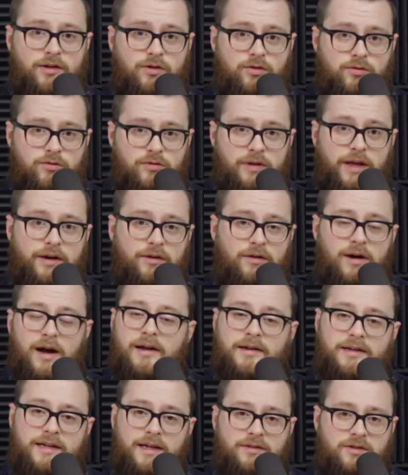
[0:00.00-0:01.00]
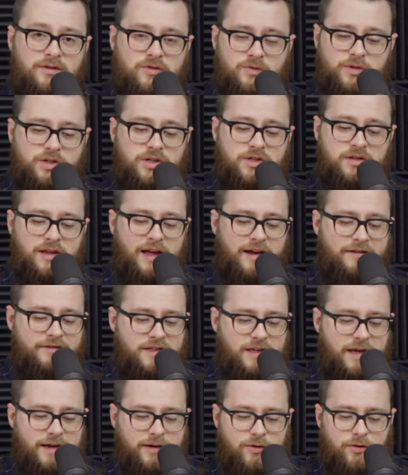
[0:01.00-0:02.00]
new later on down the Switch's life
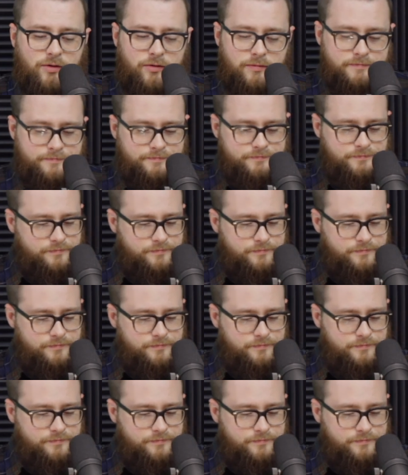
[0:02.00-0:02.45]
cycle.